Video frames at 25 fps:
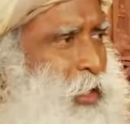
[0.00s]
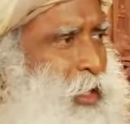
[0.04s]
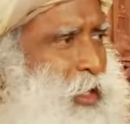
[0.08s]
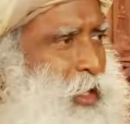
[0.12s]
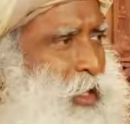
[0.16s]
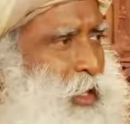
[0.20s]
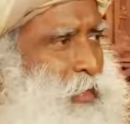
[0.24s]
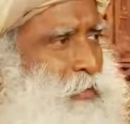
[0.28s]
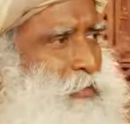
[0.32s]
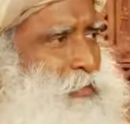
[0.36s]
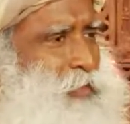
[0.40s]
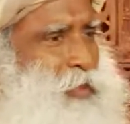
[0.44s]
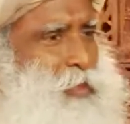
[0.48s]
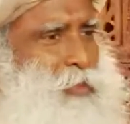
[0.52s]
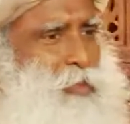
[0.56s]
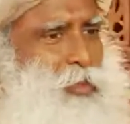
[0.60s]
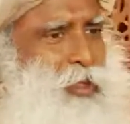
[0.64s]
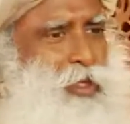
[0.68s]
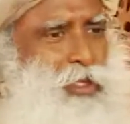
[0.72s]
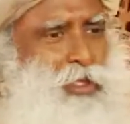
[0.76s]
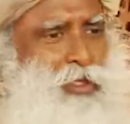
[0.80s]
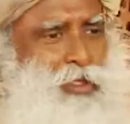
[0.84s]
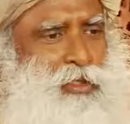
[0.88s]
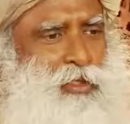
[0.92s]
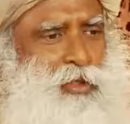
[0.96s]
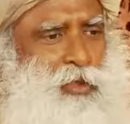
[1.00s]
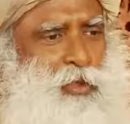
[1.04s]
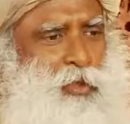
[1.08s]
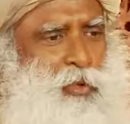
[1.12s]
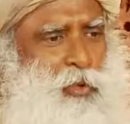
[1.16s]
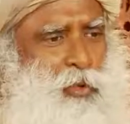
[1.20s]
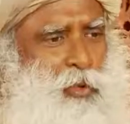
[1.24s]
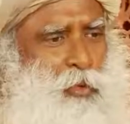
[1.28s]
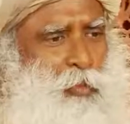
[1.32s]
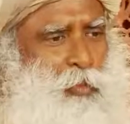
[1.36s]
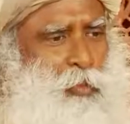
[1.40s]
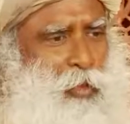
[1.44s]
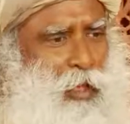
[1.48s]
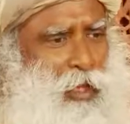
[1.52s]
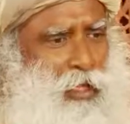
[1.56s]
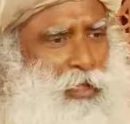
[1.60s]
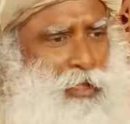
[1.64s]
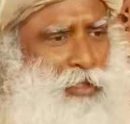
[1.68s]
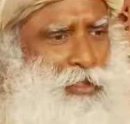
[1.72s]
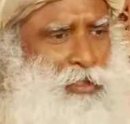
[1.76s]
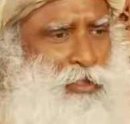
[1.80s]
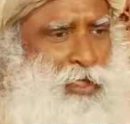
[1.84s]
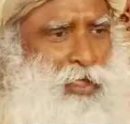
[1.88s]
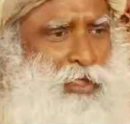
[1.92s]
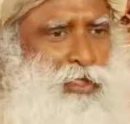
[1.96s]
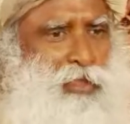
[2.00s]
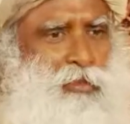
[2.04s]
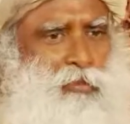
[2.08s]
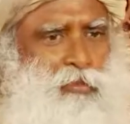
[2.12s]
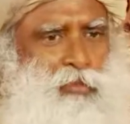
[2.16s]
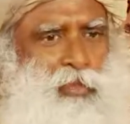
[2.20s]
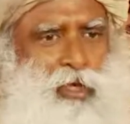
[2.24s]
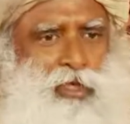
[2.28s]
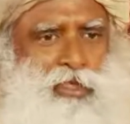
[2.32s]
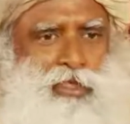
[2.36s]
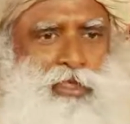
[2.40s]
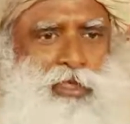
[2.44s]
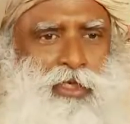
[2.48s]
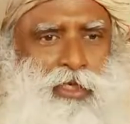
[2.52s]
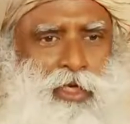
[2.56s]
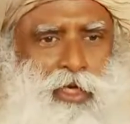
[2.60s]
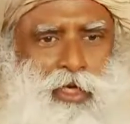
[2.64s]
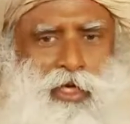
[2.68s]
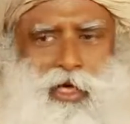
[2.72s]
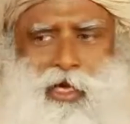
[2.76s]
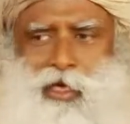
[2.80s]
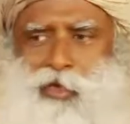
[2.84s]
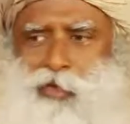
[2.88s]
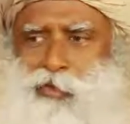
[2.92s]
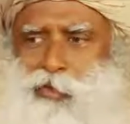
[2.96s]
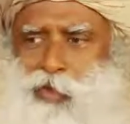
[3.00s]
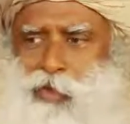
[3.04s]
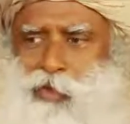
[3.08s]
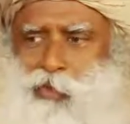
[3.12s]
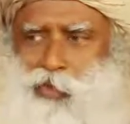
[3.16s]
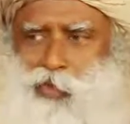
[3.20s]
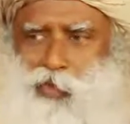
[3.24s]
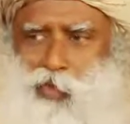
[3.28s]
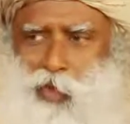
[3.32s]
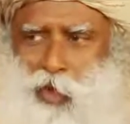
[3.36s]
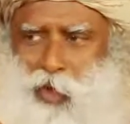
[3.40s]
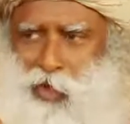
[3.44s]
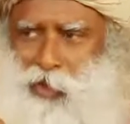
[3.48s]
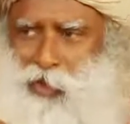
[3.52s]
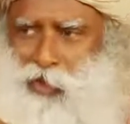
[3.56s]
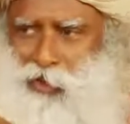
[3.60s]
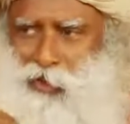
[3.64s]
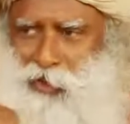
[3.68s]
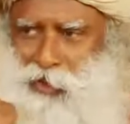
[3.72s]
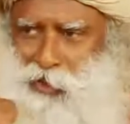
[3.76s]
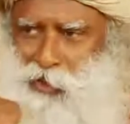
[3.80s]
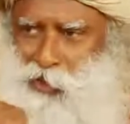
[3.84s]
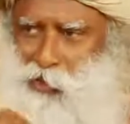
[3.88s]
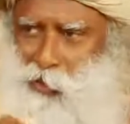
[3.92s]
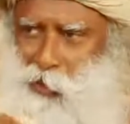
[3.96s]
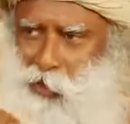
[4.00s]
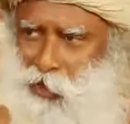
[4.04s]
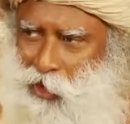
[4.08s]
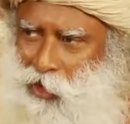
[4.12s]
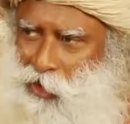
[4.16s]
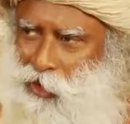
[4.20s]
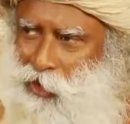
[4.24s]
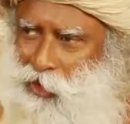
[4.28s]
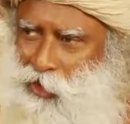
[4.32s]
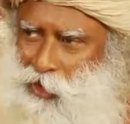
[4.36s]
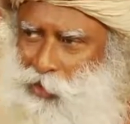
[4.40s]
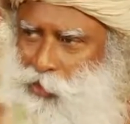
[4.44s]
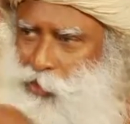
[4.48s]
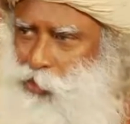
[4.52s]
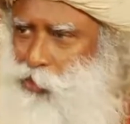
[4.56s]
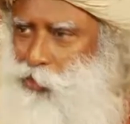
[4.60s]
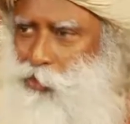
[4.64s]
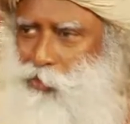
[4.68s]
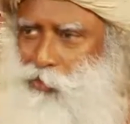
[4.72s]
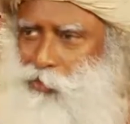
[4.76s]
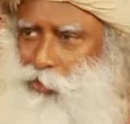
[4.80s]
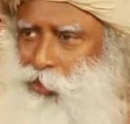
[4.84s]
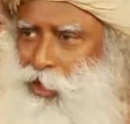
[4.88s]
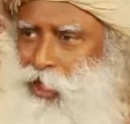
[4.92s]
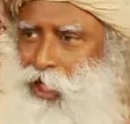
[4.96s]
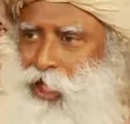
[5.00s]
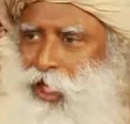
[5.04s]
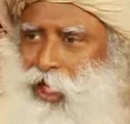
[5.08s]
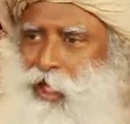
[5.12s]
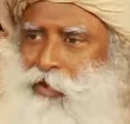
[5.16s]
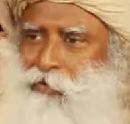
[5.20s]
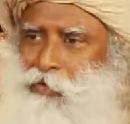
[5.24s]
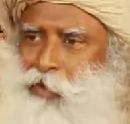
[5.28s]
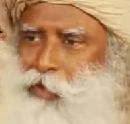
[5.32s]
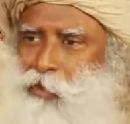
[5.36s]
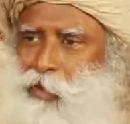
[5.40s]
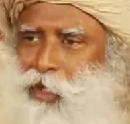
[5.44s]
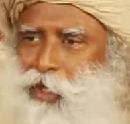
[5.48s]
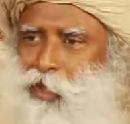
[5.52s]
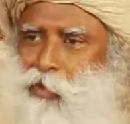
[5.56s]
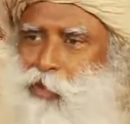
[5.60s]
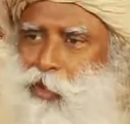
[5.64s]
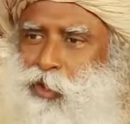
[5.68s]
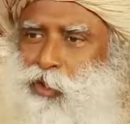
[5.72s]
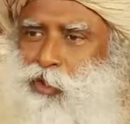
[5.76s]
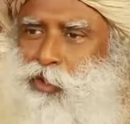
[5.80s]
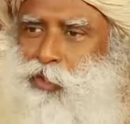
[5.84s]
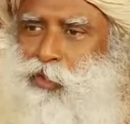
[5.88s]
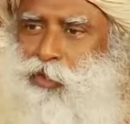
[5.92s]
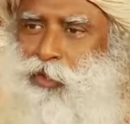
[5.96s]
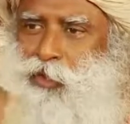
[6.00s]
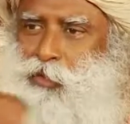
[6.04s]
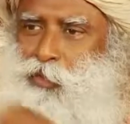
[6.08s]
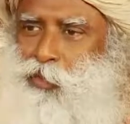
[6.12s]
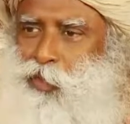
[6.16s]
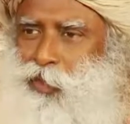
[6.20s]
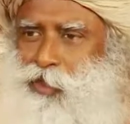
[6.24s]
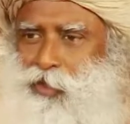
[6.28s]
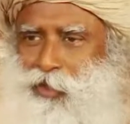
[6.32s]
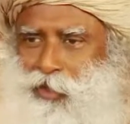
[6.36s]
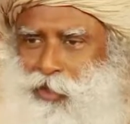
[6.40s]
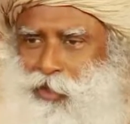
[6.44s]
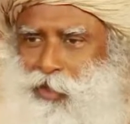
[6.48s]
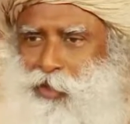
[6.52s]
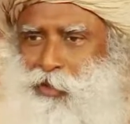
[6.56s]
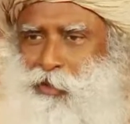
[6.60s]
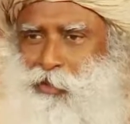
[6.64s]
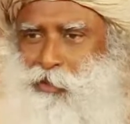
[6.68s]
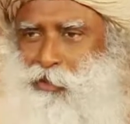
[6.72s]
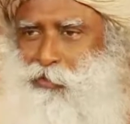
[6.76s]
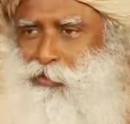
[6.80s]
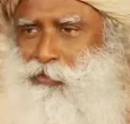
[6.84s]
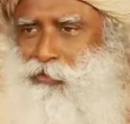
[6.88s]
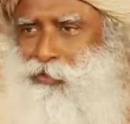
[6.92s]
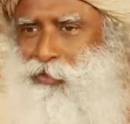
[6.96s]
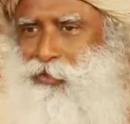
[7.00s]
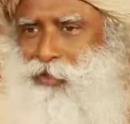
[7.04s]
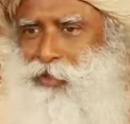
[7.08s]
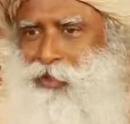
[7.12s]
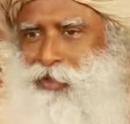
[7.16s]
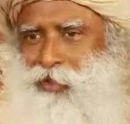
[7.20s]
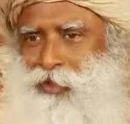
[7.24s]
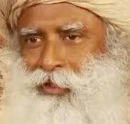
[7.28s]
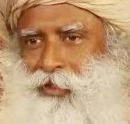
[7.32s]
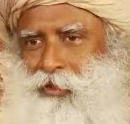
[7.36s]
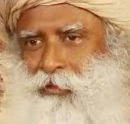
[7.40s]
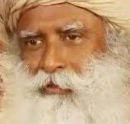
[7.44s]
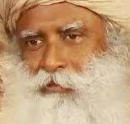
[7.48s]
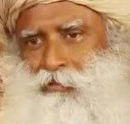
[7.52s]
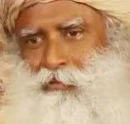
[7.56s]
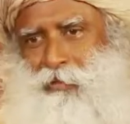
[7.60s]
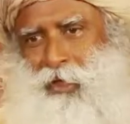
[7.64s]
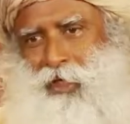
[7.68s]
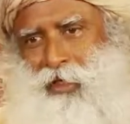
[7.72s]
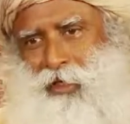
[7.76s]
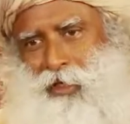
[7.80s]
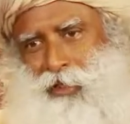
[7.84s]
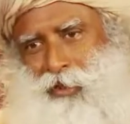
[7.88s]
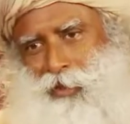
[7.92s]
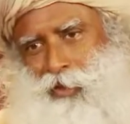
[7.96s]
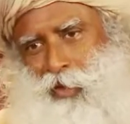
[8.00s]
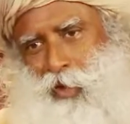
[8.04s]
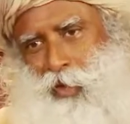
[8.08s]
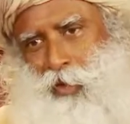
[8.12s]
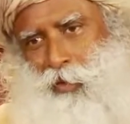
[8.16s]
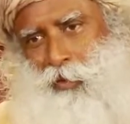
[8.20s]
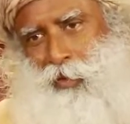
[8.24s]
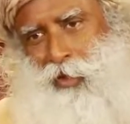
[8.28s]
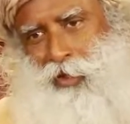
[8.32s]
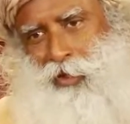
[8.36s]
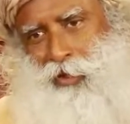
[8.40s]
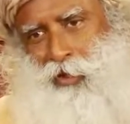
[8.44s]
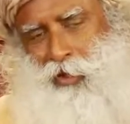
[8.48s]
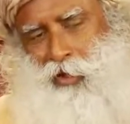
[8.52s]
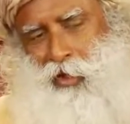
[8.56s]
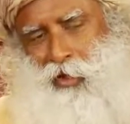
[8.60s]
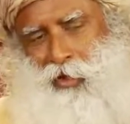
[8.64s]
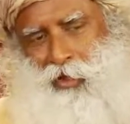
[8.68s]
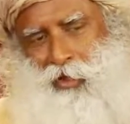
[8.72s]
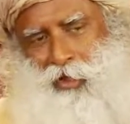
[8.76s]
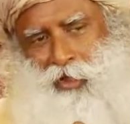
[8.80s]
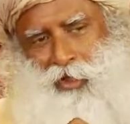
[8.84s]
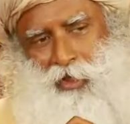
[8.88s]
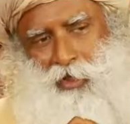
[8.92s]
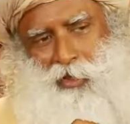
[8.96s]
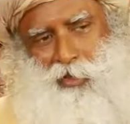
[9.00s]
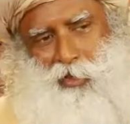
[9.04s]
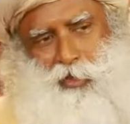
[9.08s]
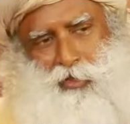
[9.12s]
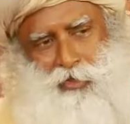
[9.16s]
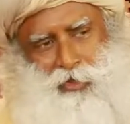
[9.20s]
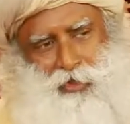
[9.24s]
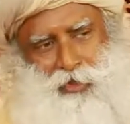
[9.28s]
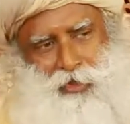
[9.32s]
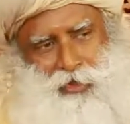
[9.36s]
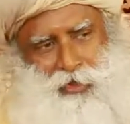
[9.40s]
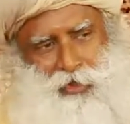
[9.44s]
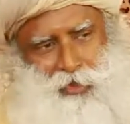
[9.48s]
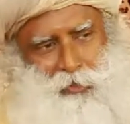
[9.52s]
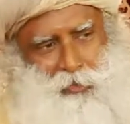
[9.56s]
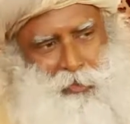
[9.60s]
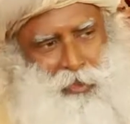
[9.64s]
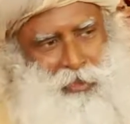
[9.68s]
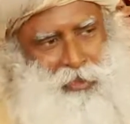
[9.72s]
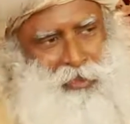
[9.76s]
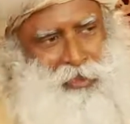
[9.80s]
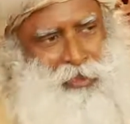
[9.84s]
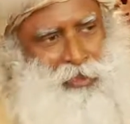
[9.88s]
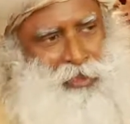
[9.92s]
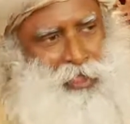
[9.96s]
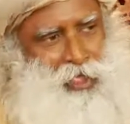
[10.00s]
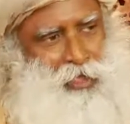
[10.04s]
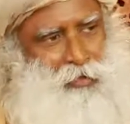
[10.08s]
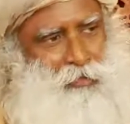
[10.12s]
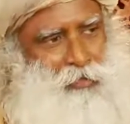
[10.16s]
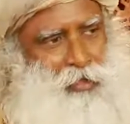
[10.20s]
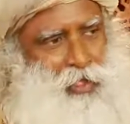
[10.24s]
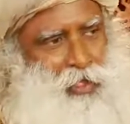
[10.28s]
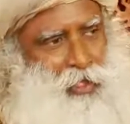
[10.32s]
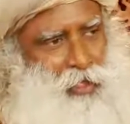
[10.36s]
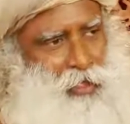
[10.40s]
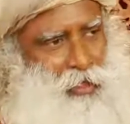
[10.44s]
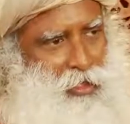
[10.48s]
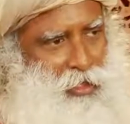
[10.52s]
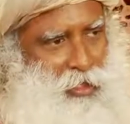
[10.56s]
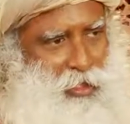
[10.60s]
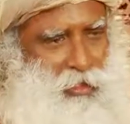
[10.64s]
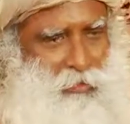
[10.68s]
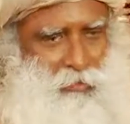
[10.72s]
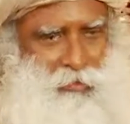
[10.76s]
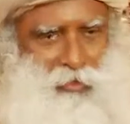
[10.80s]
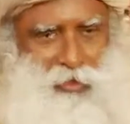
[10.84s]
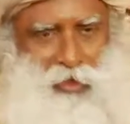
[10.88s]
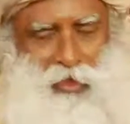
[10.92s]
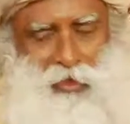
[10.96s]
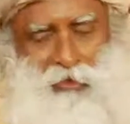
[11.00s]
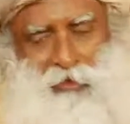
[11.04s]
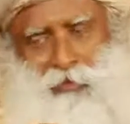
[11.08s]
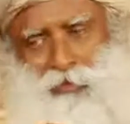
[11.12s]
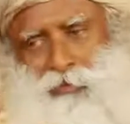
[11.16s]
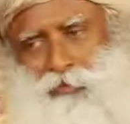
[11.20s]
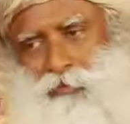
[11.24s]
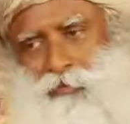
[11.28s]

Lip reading: Everybody, the whole palace started buzzing around with what is he doing in this room. Everybody wants to see what's in the room, but it's always locked, he goes in, spends time there and comes out.